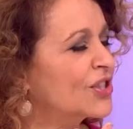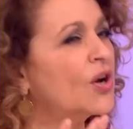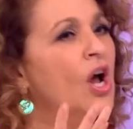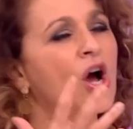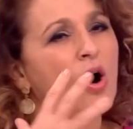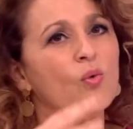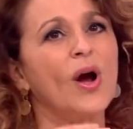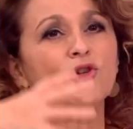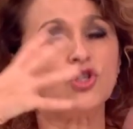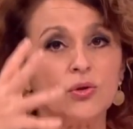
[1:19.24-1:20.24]
you? So, oh,
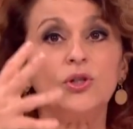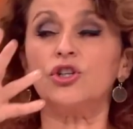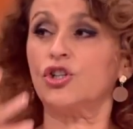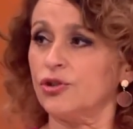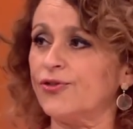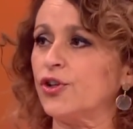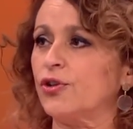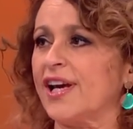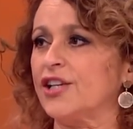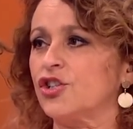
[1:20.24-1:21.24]
well, you look good for
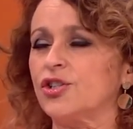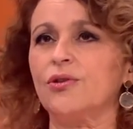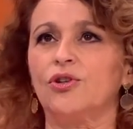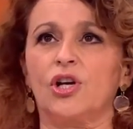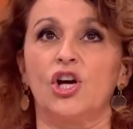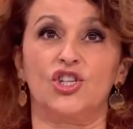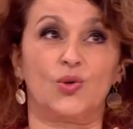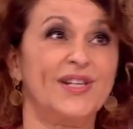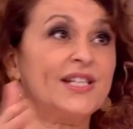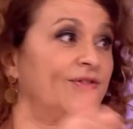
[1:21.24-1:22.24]
your age. You don't look
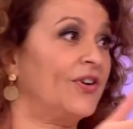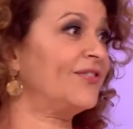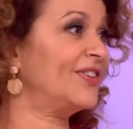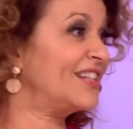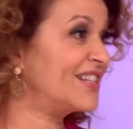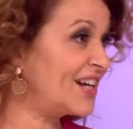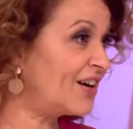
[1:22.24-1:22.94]
25 years